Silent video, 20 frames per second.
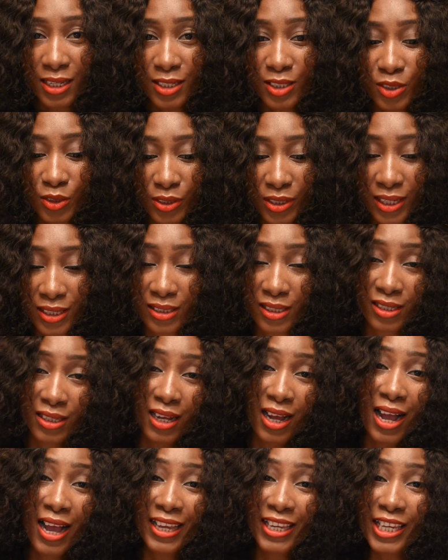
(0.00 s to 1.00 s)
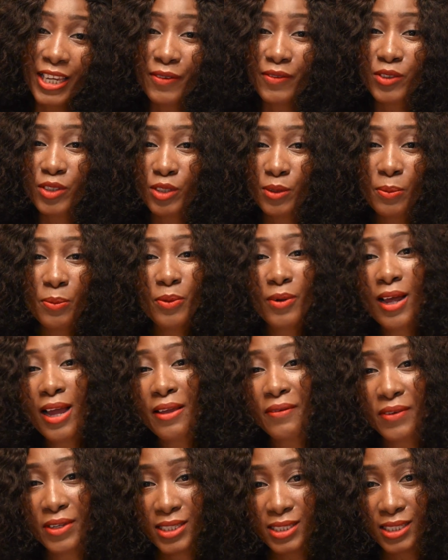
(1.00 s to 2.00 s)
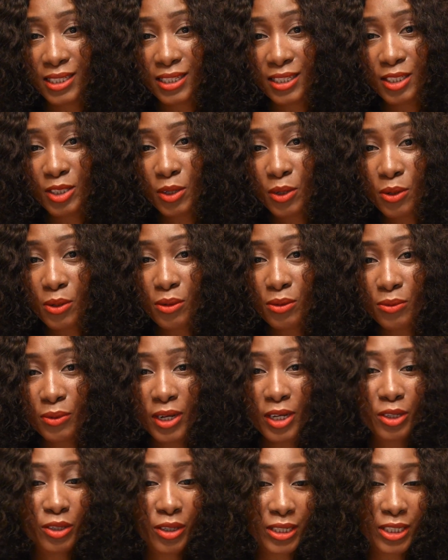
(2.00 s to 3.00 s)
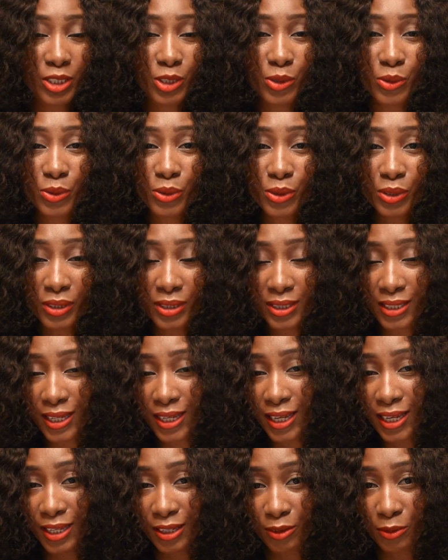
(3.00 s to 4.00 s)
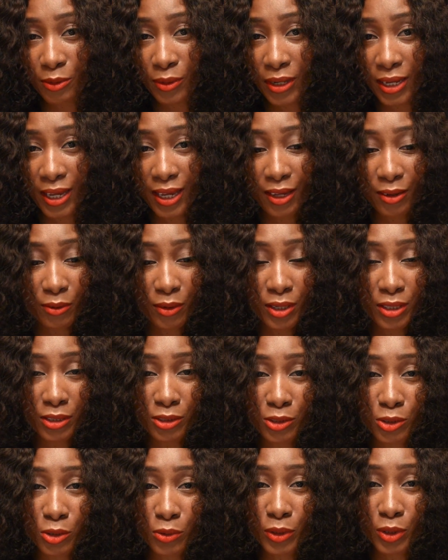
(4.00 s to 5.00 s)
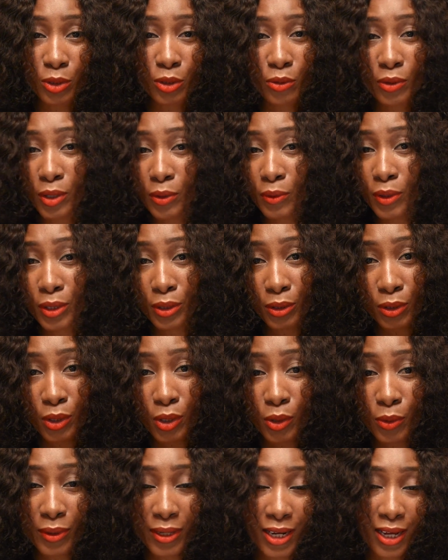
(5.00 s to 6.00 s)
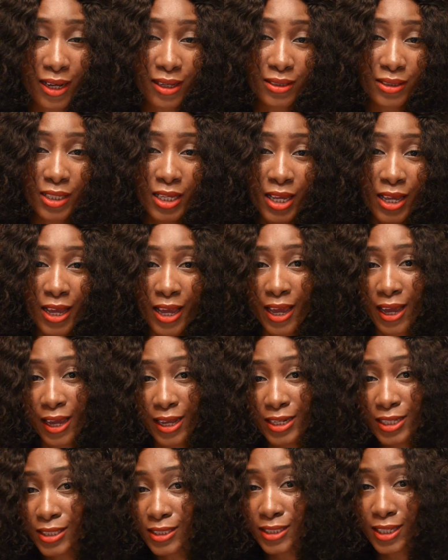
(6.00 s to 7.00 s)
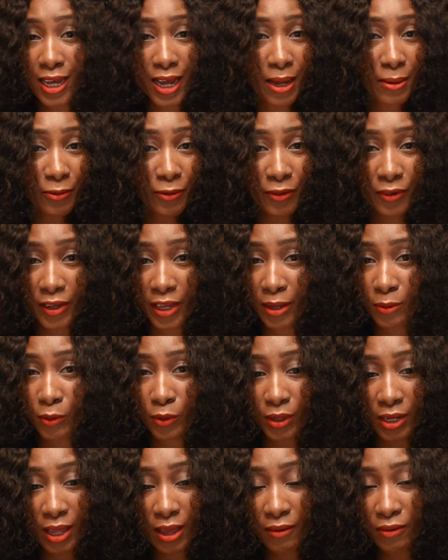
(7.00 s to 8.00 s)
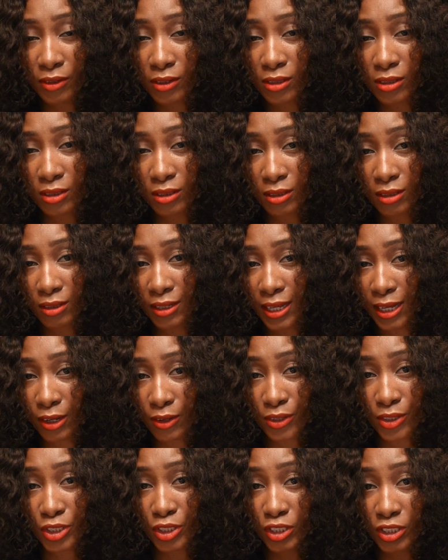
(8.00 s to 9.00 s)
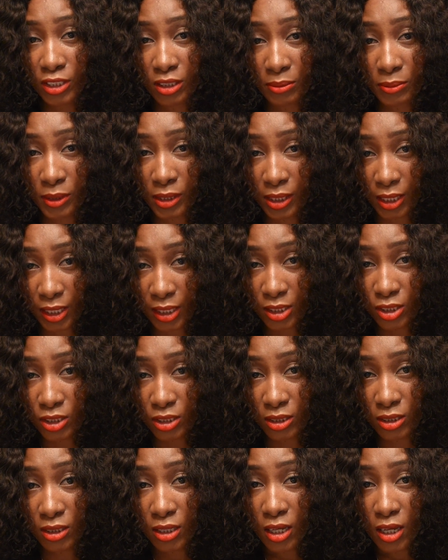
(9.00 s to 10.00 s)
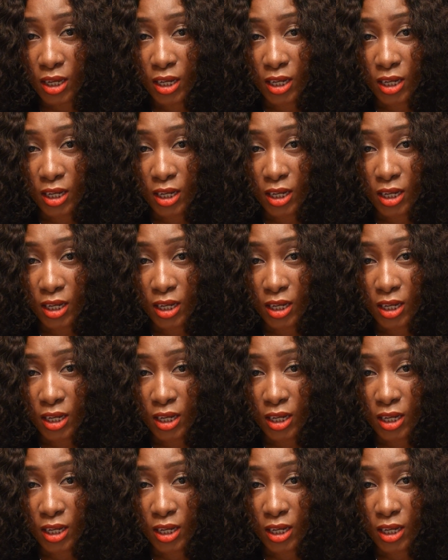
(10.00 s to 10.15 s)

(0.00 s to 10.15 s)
So the car gives you privacy, where you can do your thing the way you want to do it, go you want to go without any time frame, whatever, like other transportation,